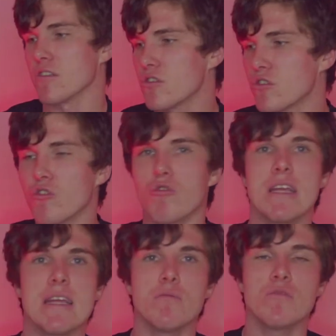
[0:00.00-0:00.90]

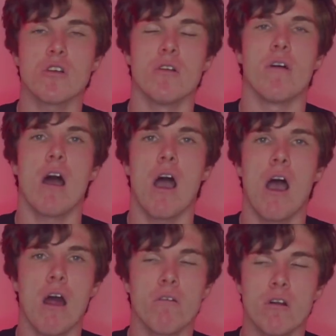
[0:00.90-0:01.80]
screams of
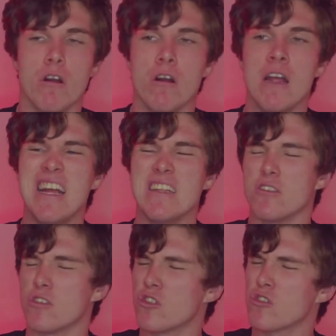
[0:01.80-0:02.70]
horror,
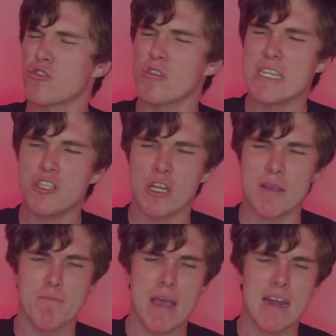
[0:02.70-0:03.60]
the
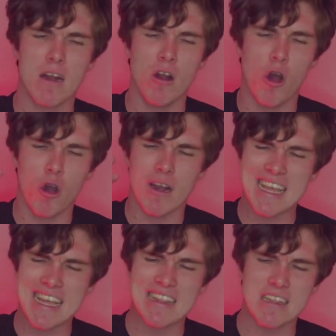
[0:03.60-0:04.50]
screeching metal all
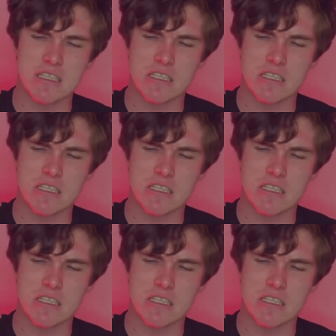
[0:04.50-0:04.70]
in the